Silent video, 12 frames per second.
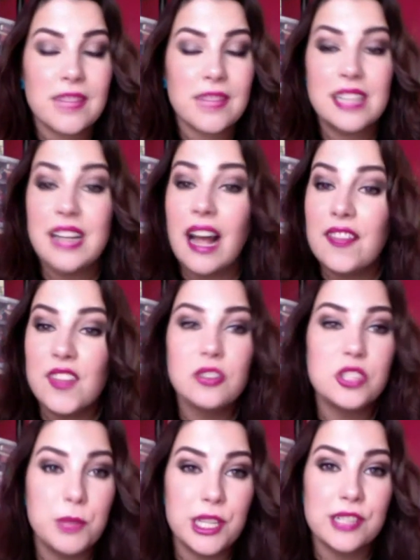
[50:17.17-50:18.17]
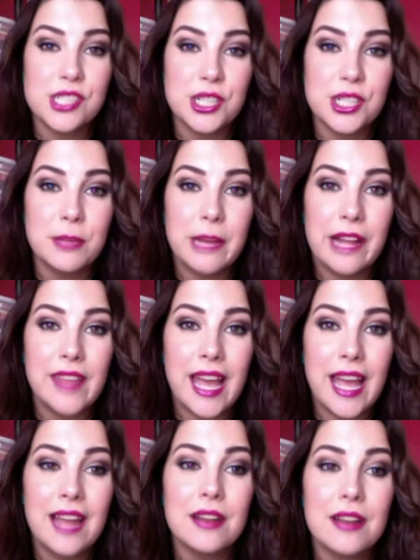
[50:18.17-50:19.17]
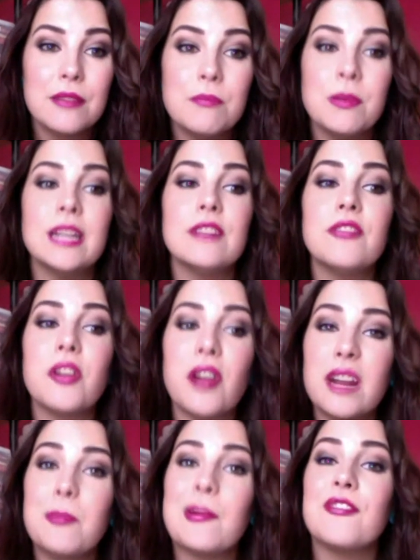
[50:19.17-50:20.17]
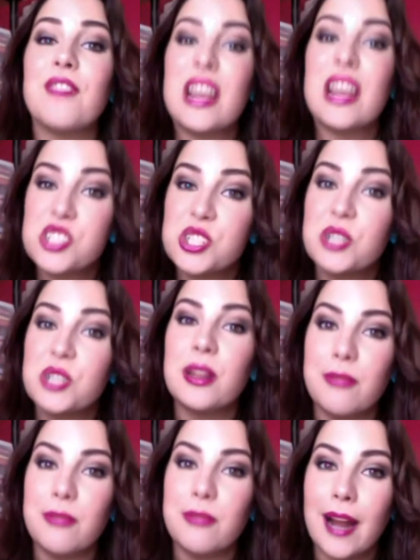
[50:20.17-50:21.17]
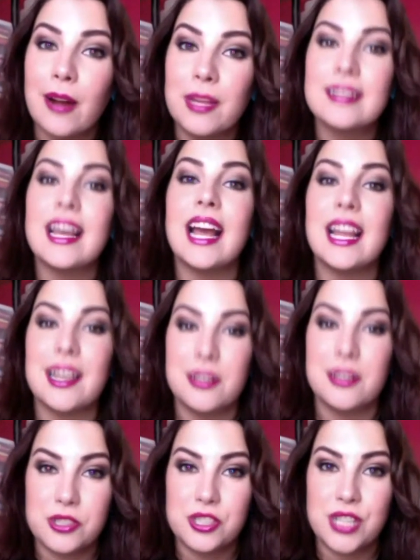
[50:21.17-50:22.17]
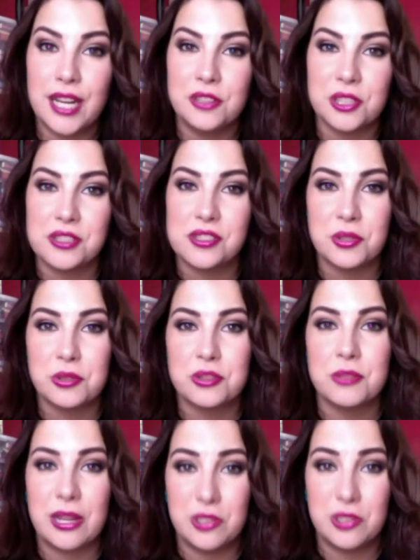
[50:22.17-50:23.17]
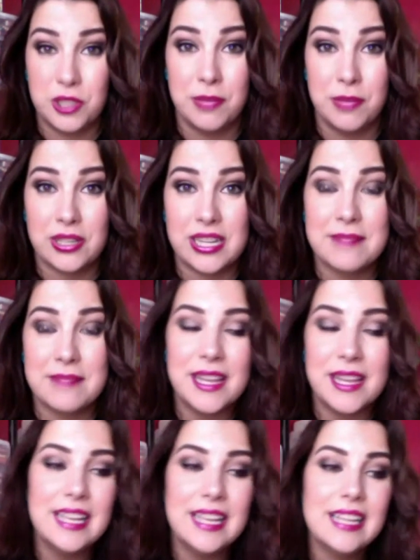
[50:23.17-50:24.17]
Not that you should be concerned about that, but if you're in a professional environment, I understand your concerns about chipmunking.